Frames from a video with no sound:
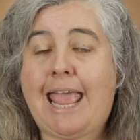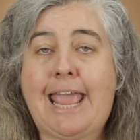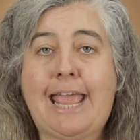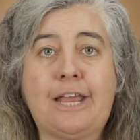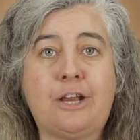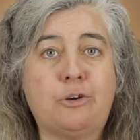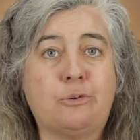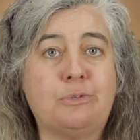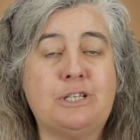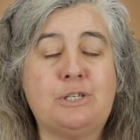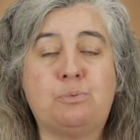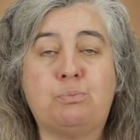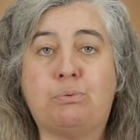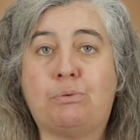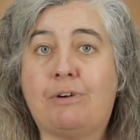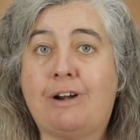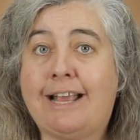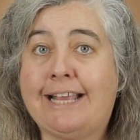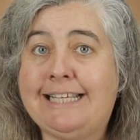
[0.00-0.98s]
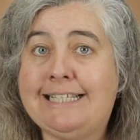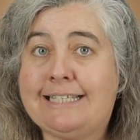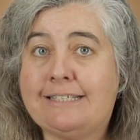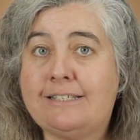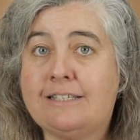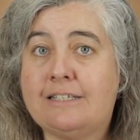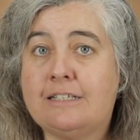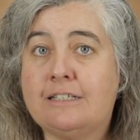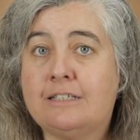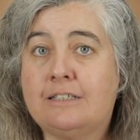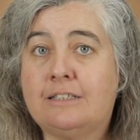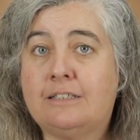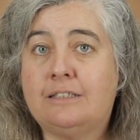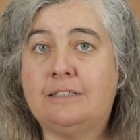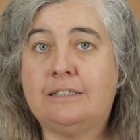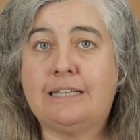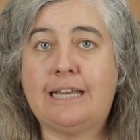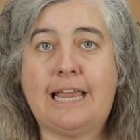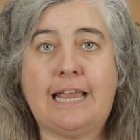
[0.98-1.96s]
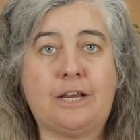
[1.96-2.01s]
Anger is bright.
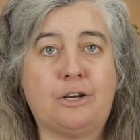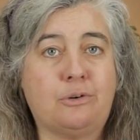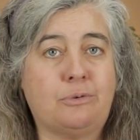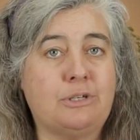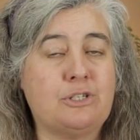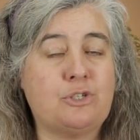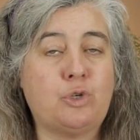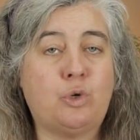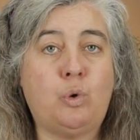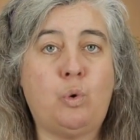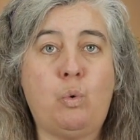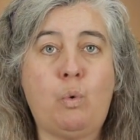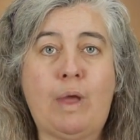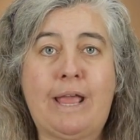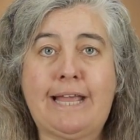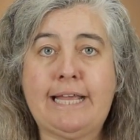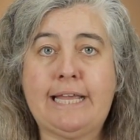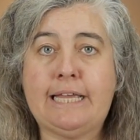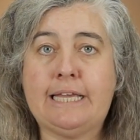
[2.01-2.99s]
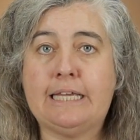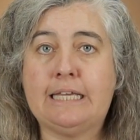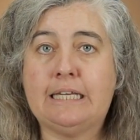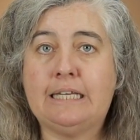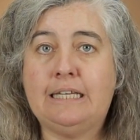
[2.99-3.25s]
Anger is quick.